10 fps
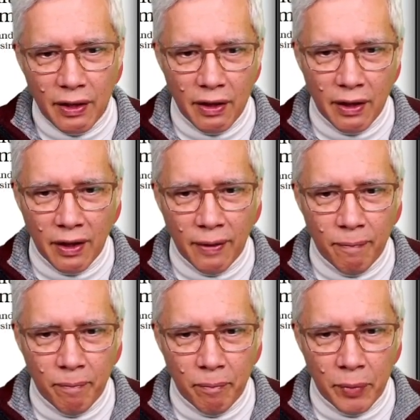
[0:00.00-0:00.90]

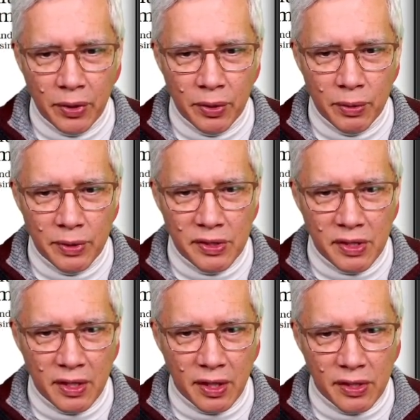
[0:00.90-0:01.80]
But who is
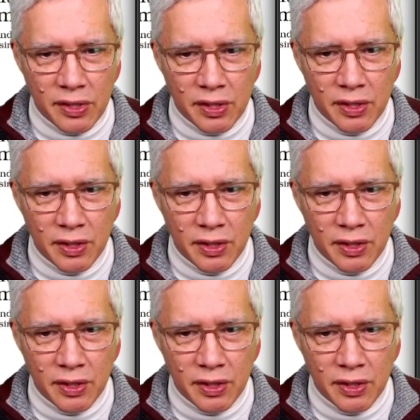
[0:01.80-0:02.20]
this?